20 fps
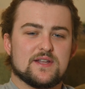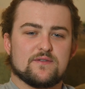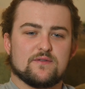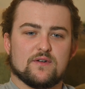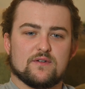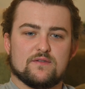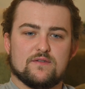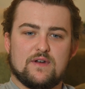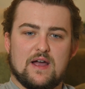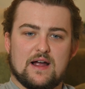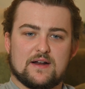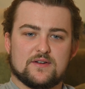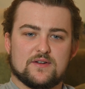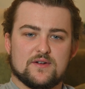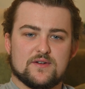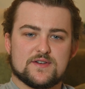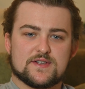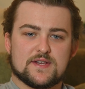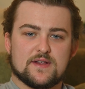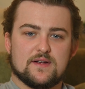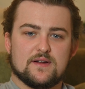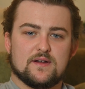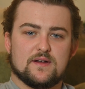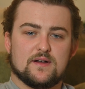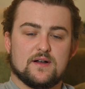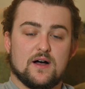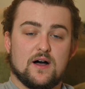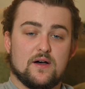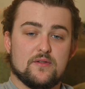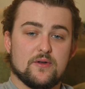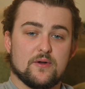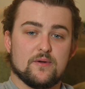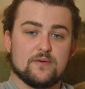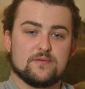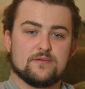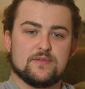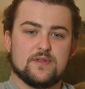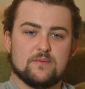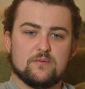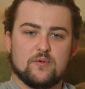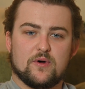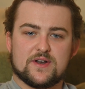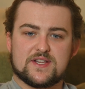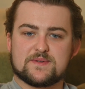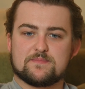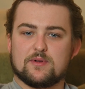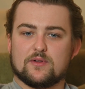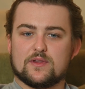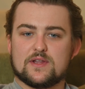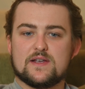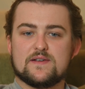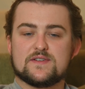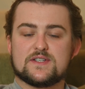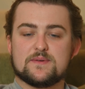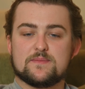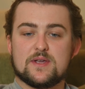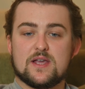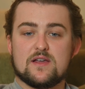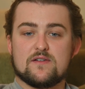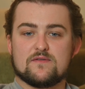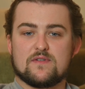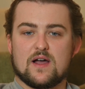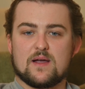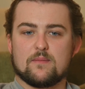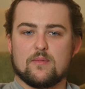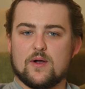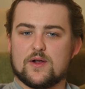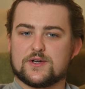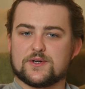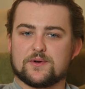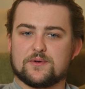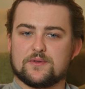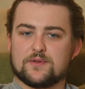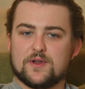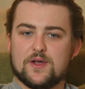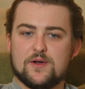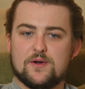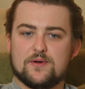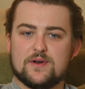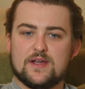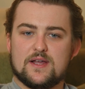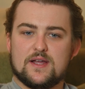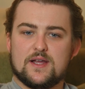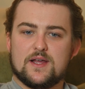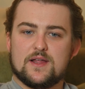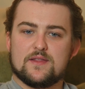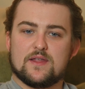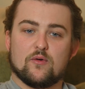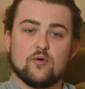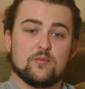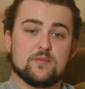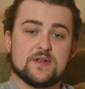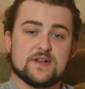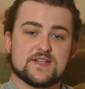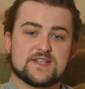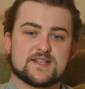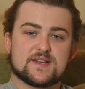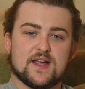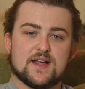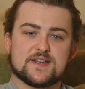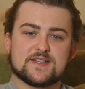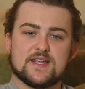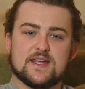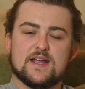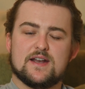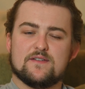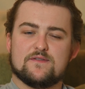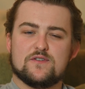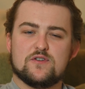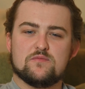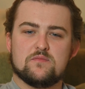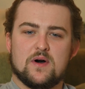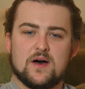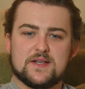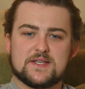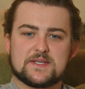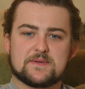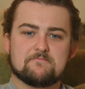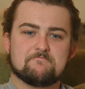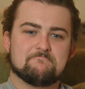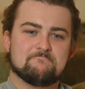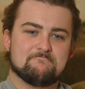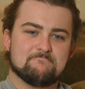different factors other than what is believed to be a vibrational node that will be discussed in a few months,